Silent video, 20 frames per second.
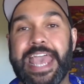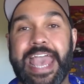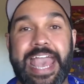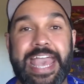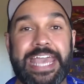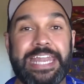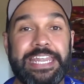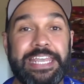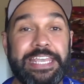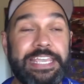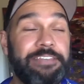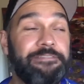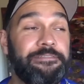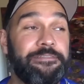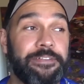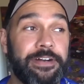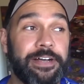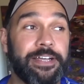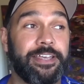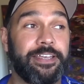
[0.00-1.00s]
And he
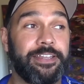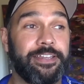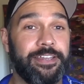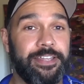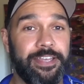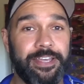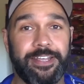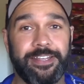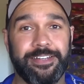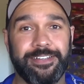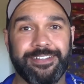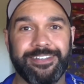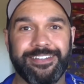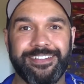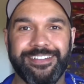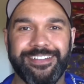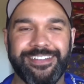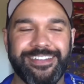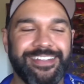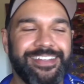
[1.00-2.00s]
fucking didn't.
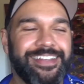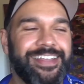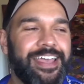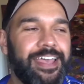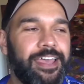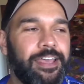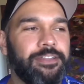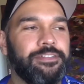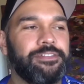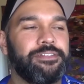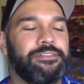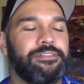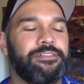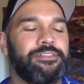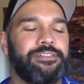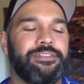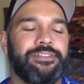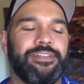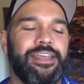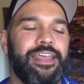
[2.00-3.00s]
And
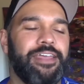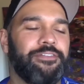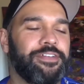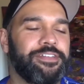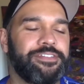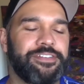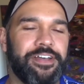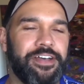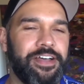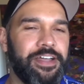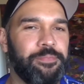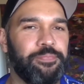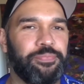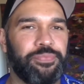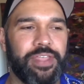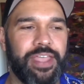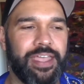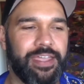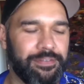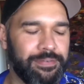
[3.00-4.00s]
every time
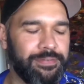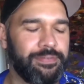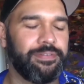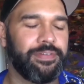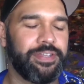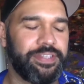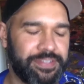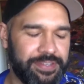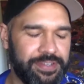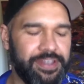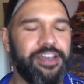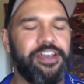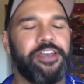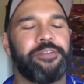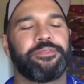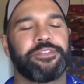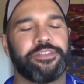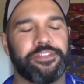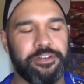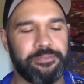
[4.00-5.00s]

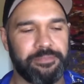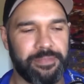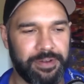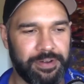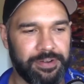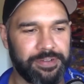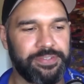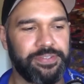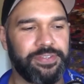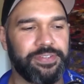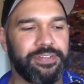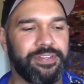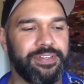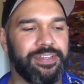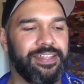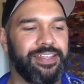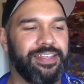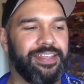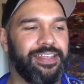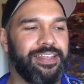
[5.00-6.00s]
Scott Morrison
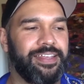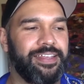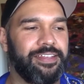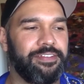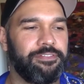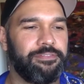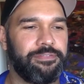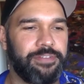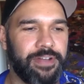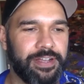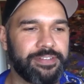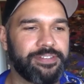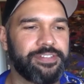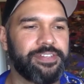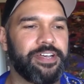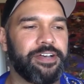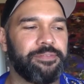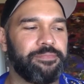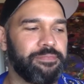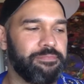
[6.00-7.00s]
fucks
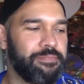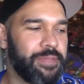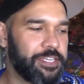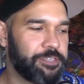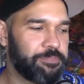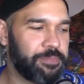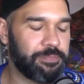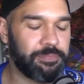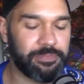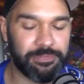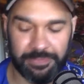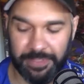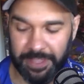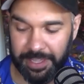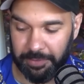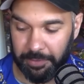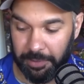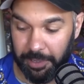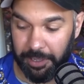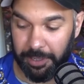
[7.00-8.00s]
up, makes people
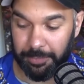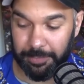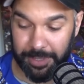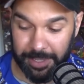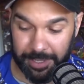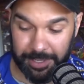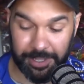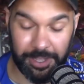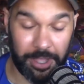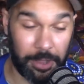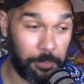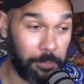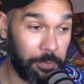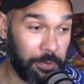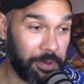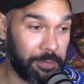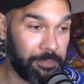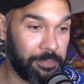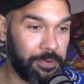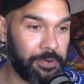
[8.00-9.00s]
think, oh my God,
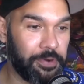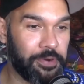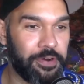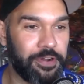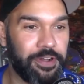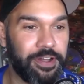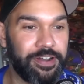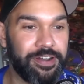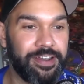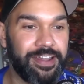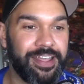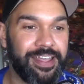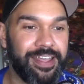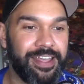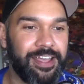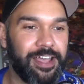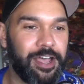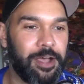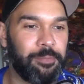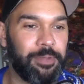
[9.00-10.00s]
what a moron.
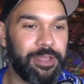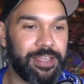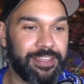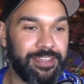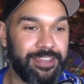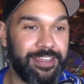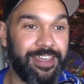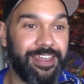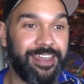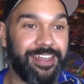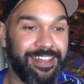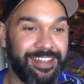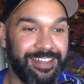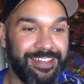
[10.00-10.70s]
I'm like, yeah.